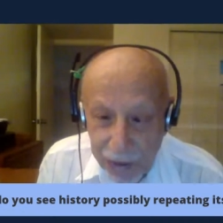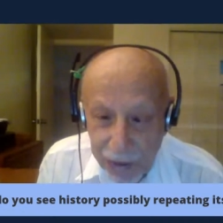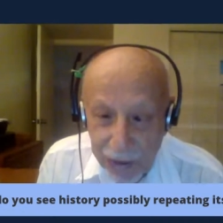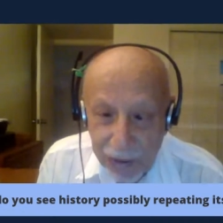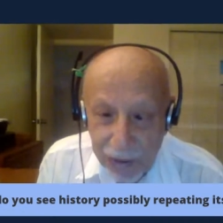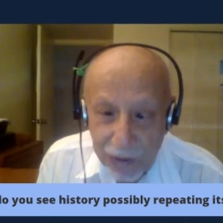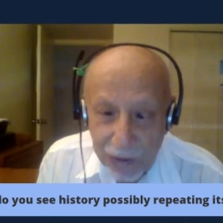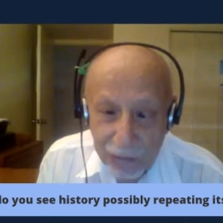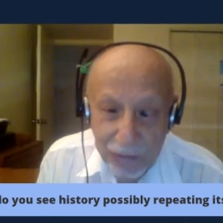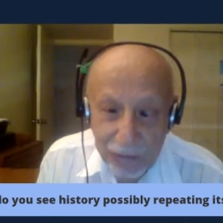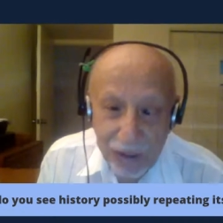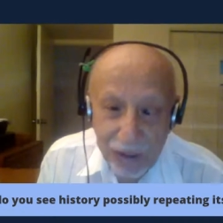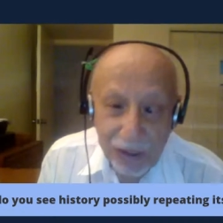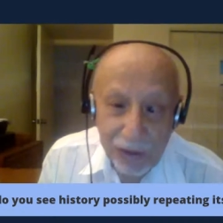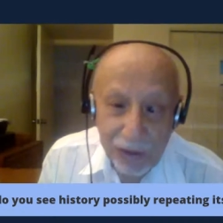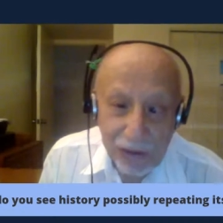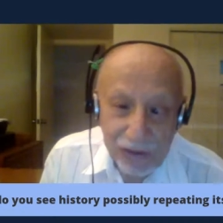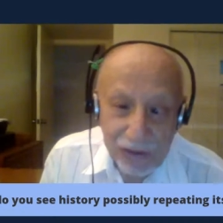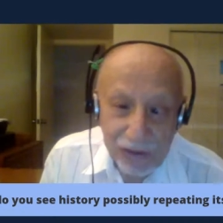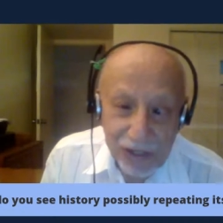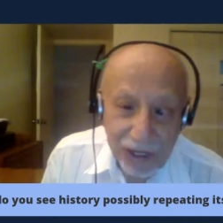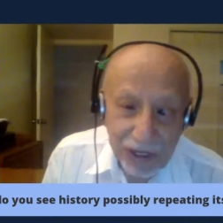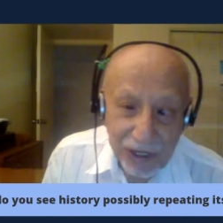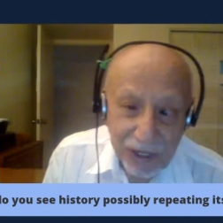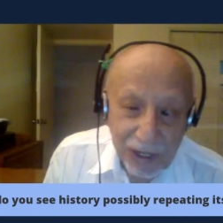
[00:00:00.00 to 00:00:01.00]
because
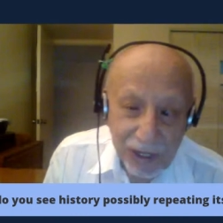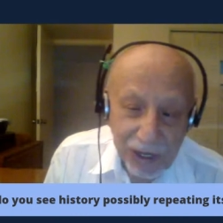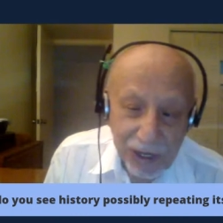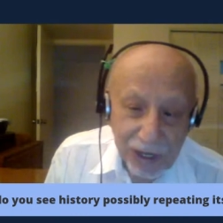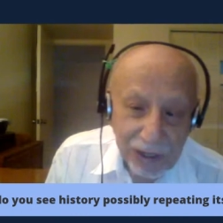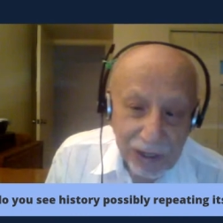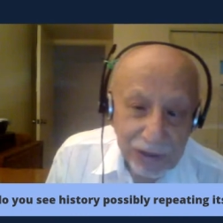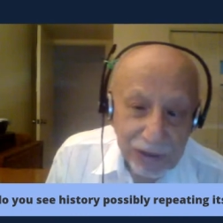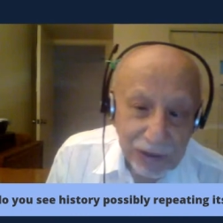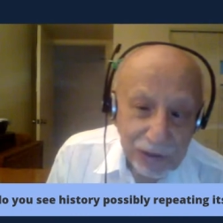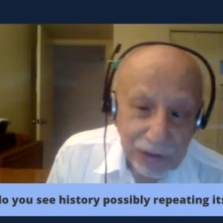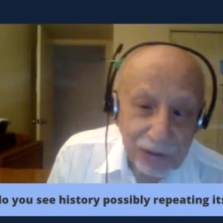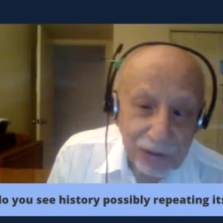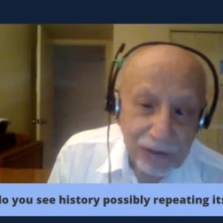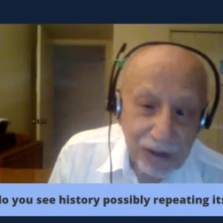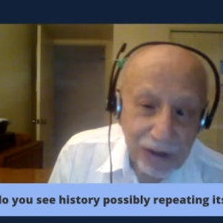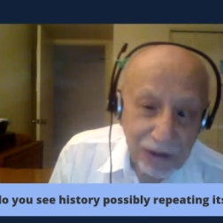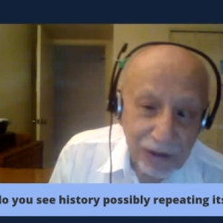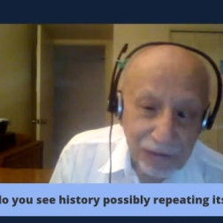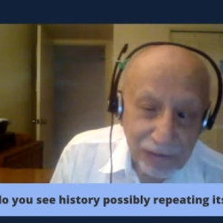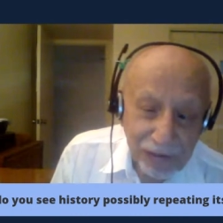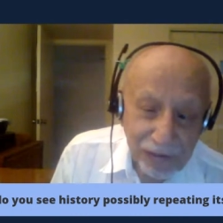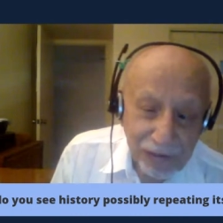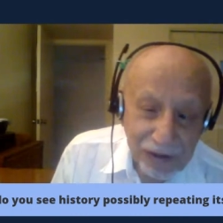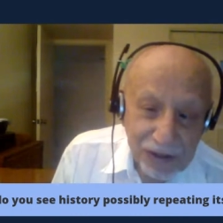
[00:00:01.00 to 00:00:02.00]
again, you can
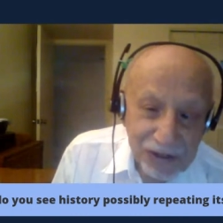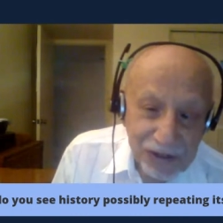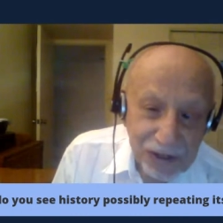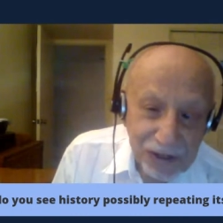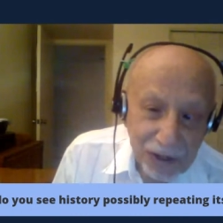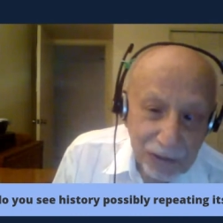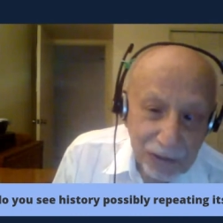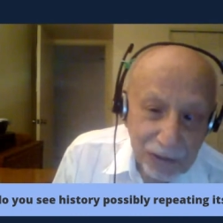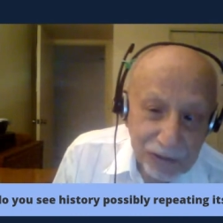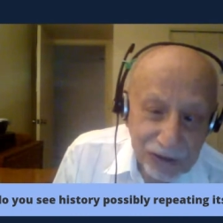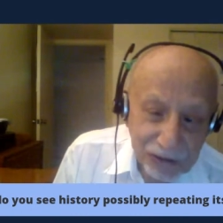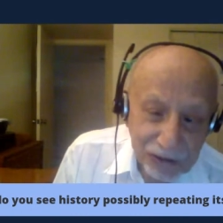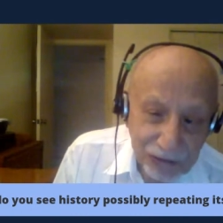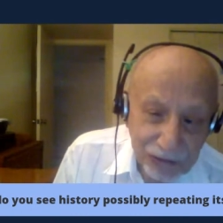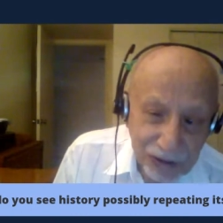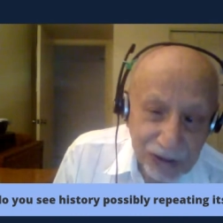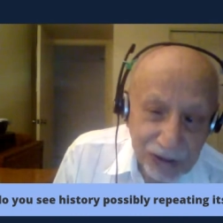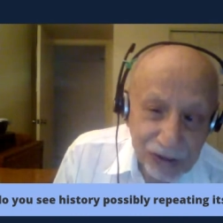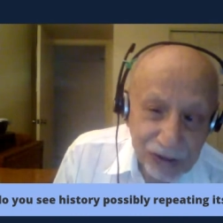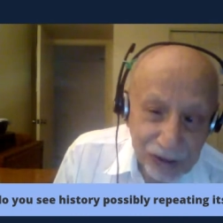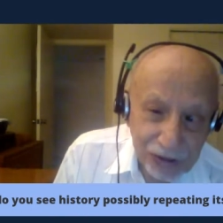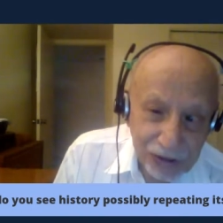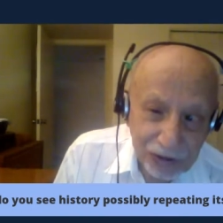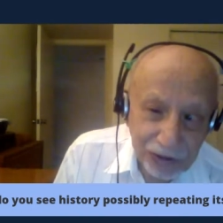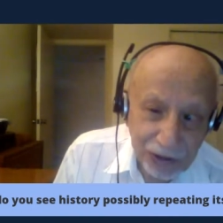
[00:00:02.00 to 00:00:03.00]
fix some
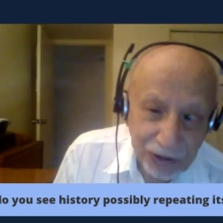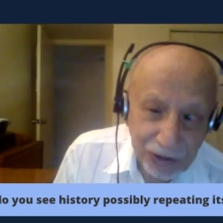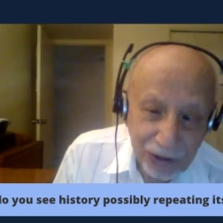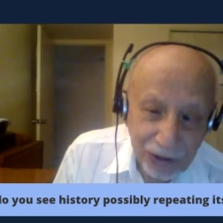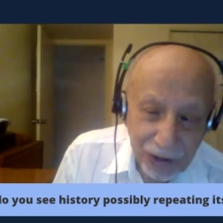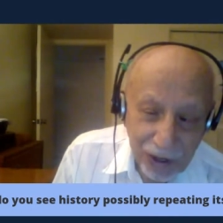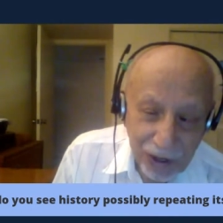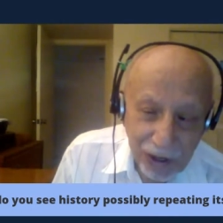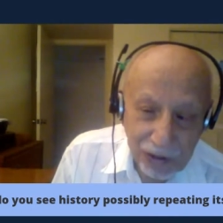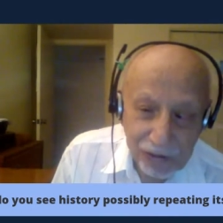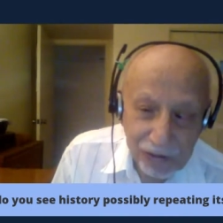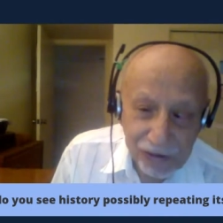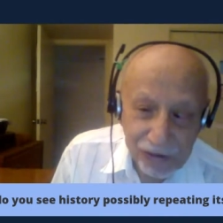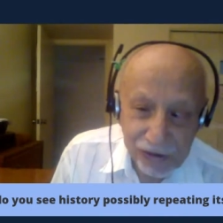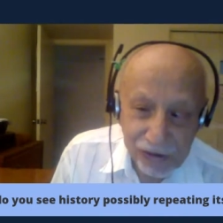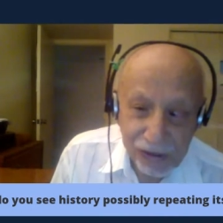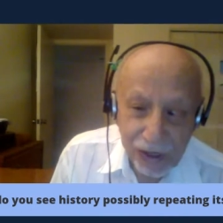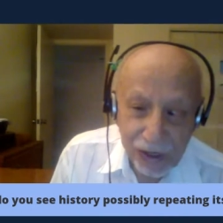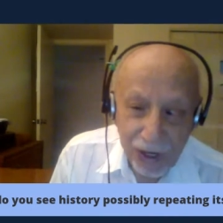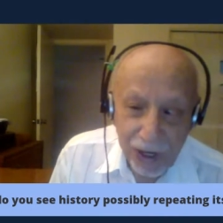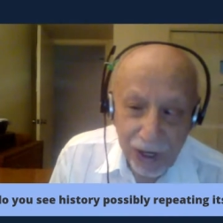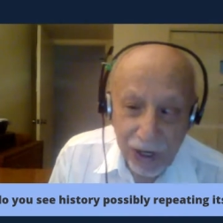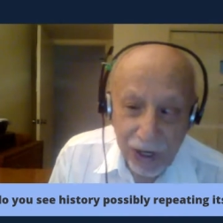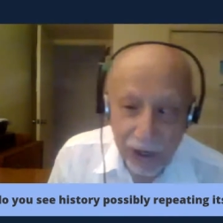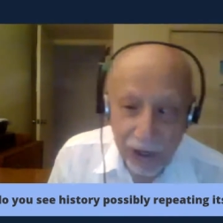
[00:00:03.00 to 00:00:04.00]
switches of the house
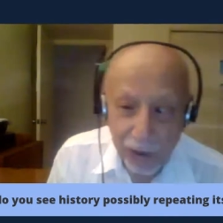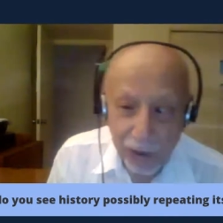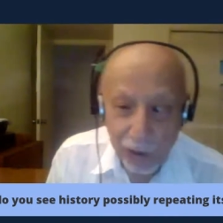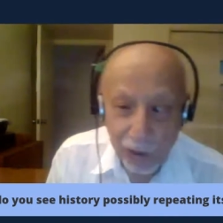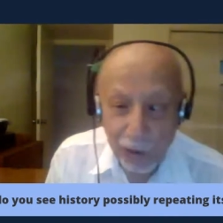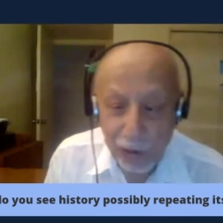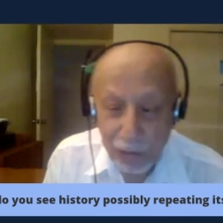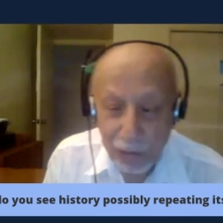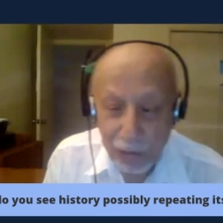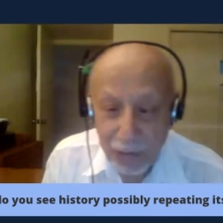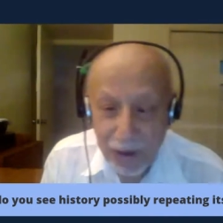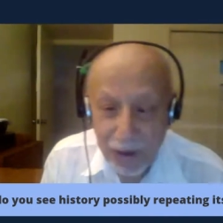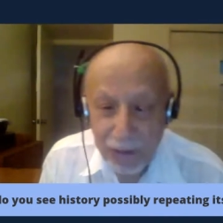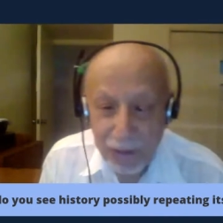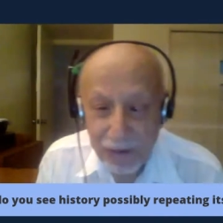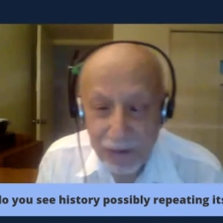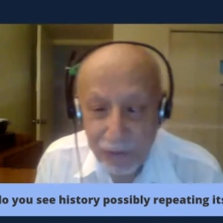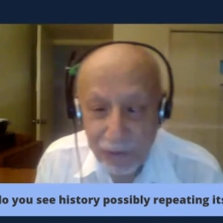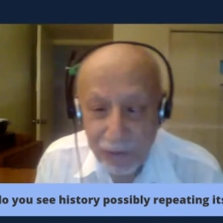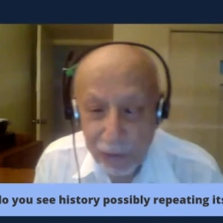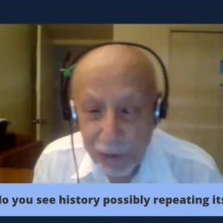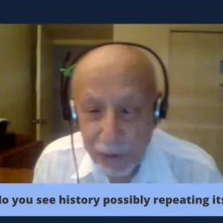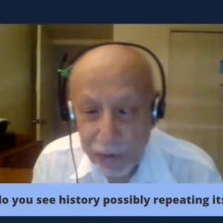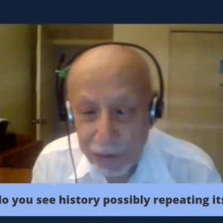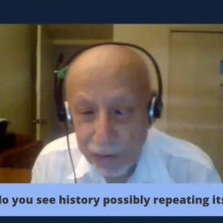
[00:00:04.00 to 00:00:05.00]
or maybe
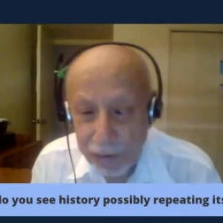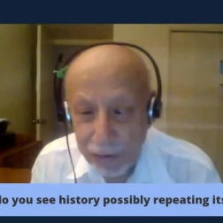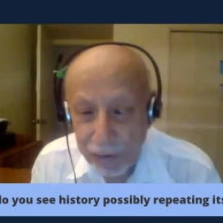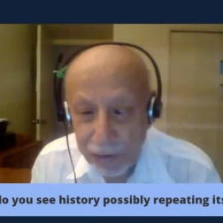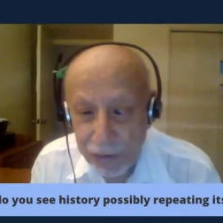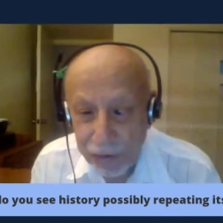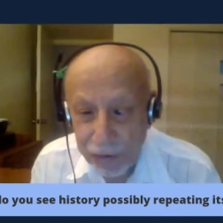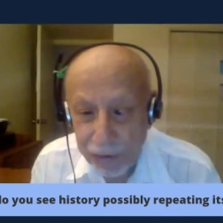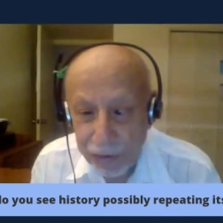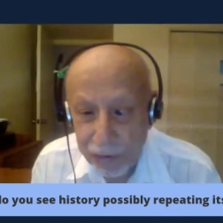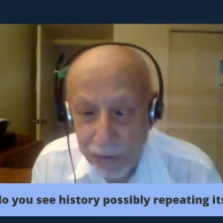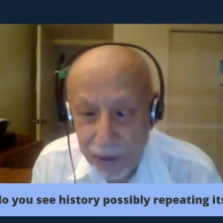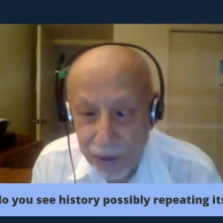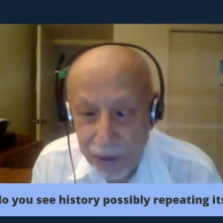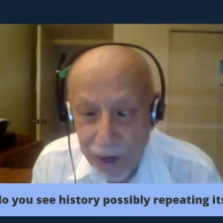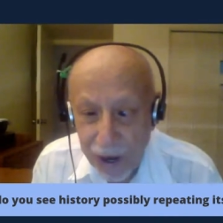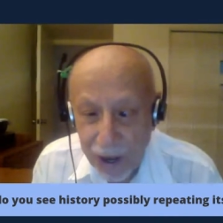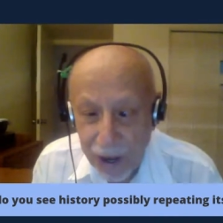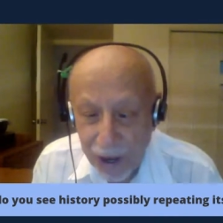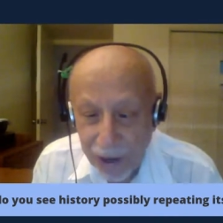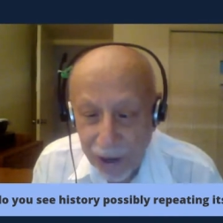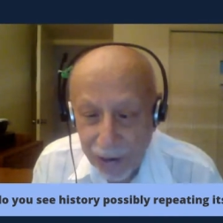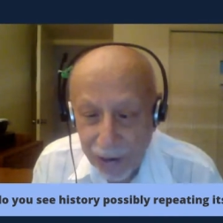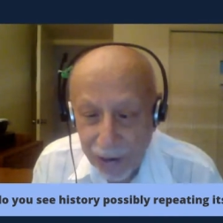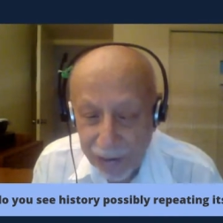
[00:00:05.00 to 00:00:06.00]
work on your
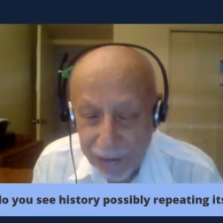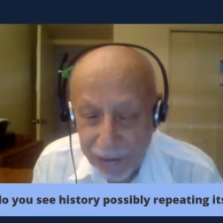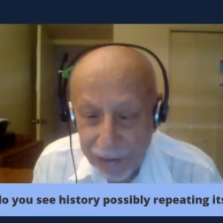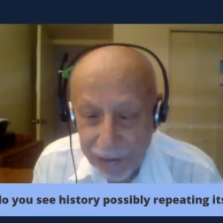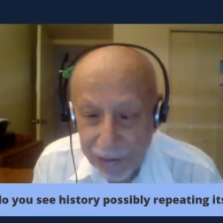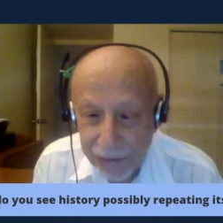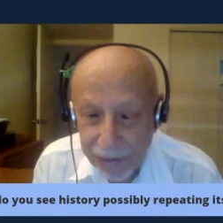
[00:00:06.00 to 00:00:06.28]
car.